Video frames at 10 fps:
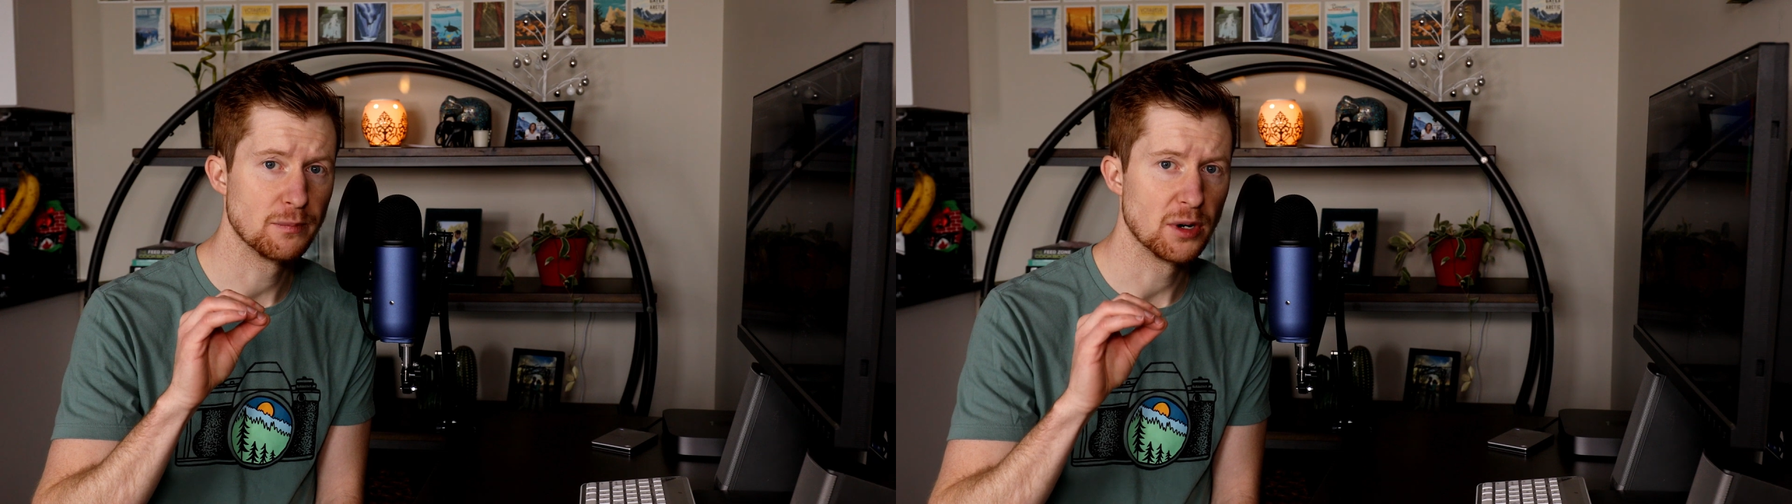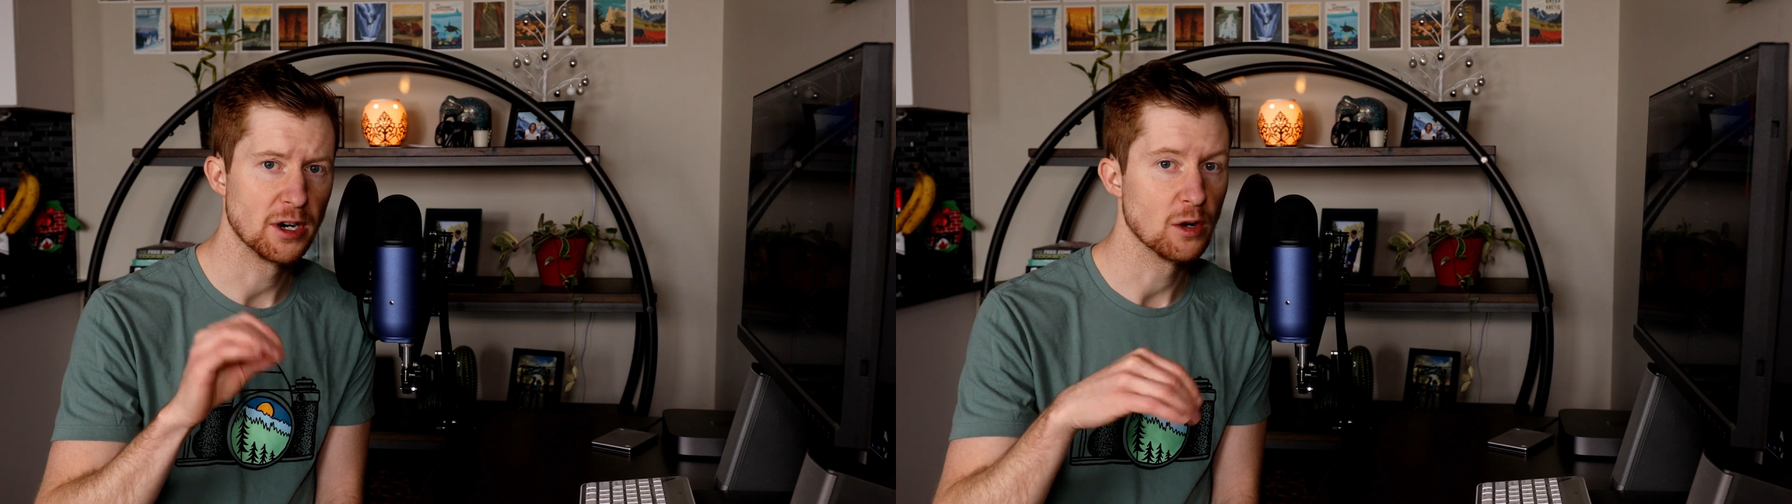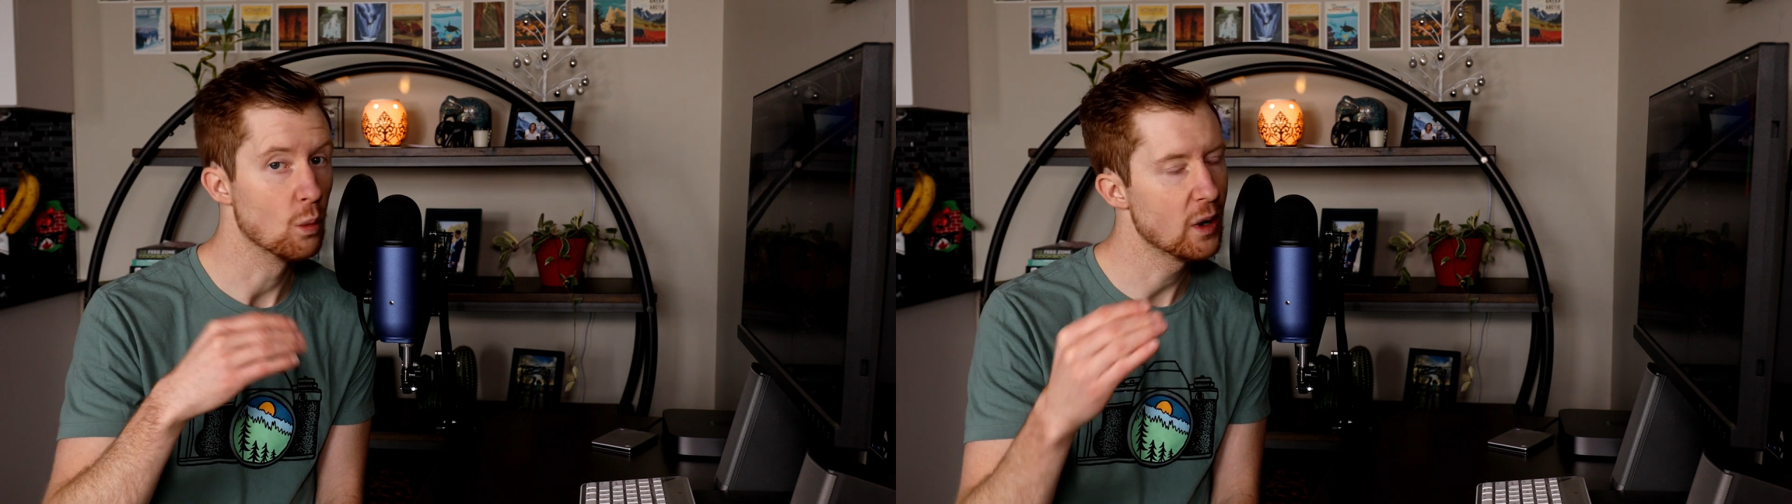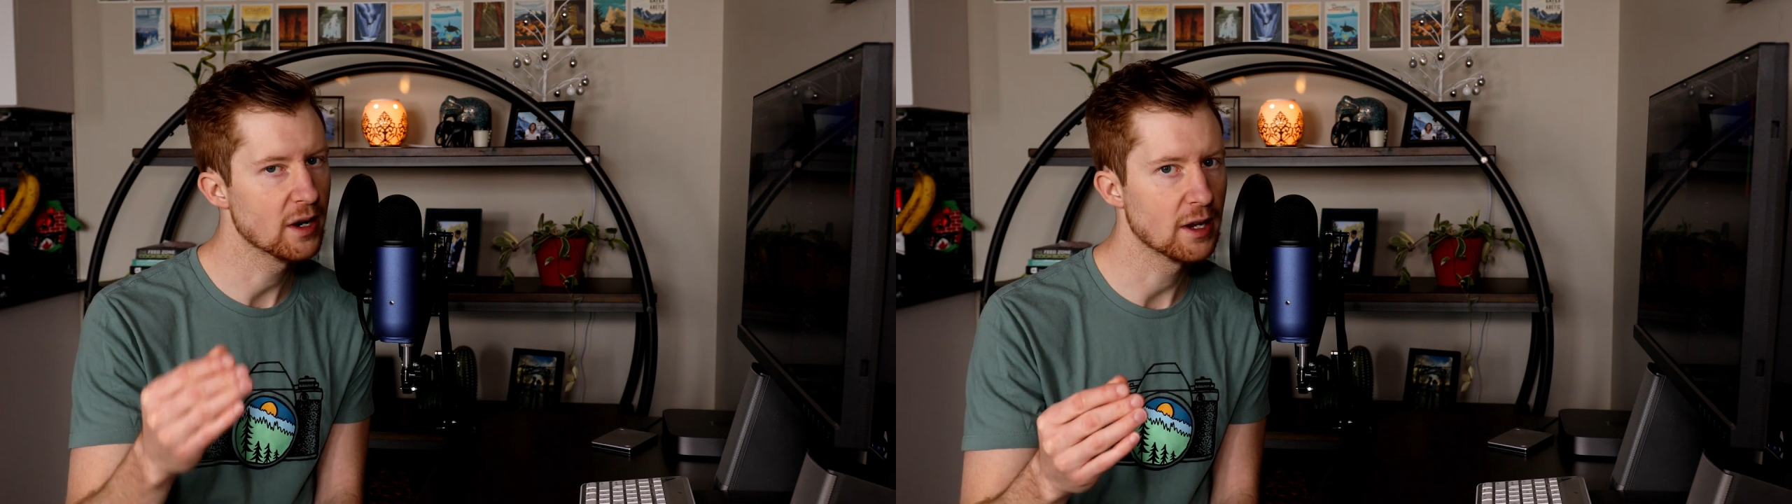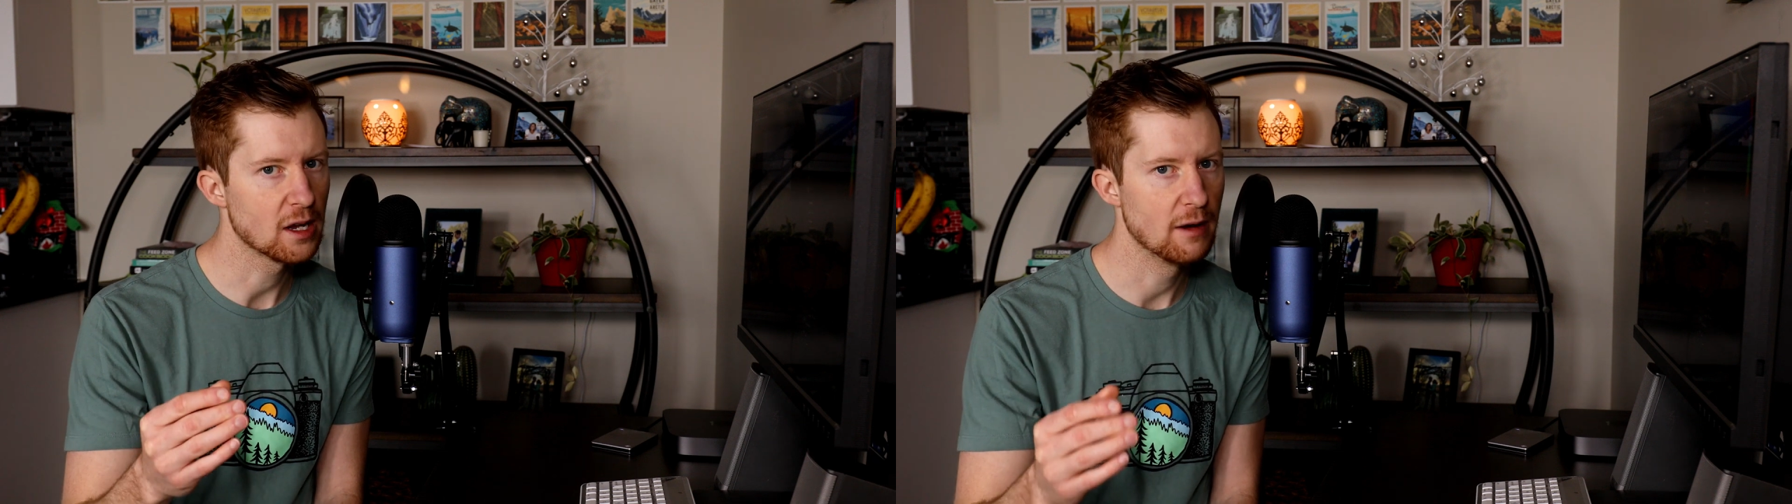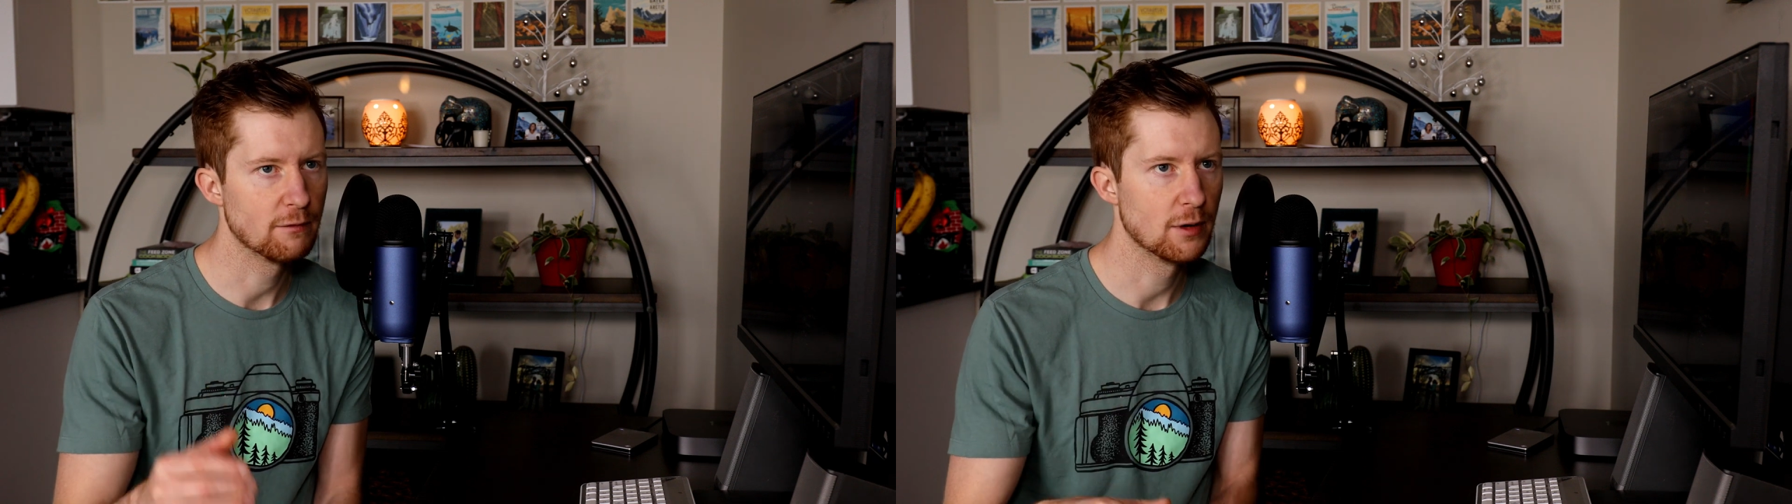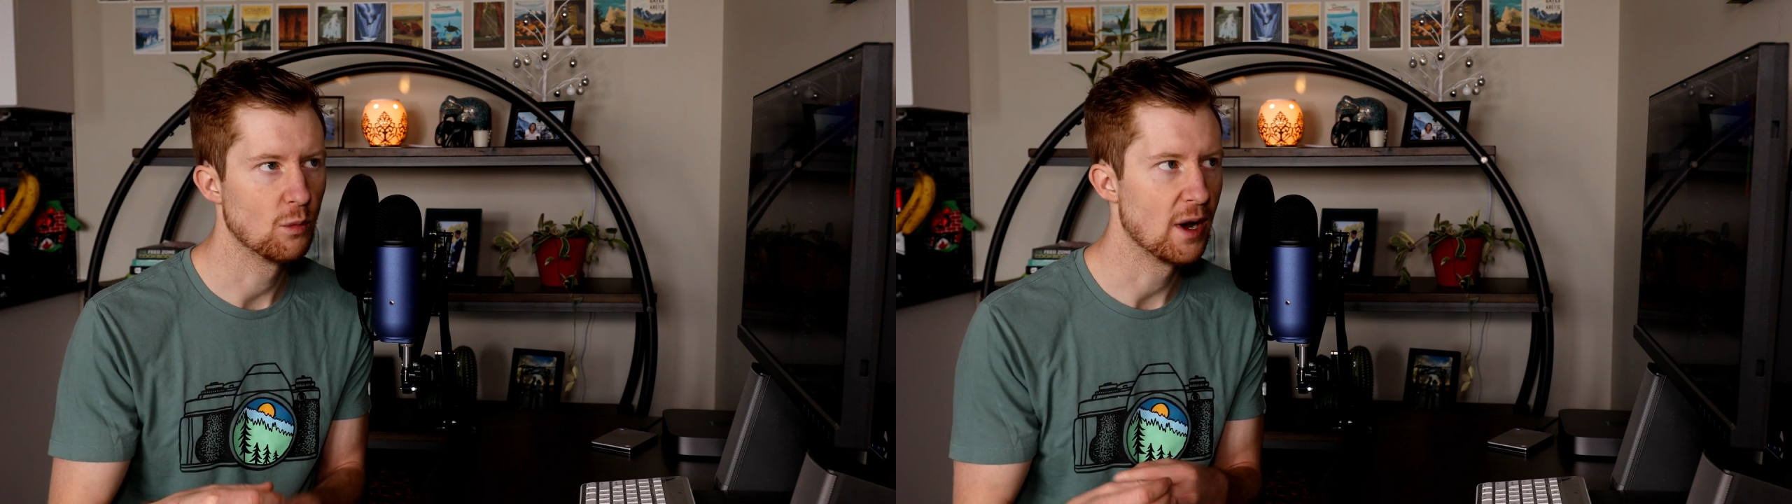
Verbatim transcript: and burning. Where did it come from?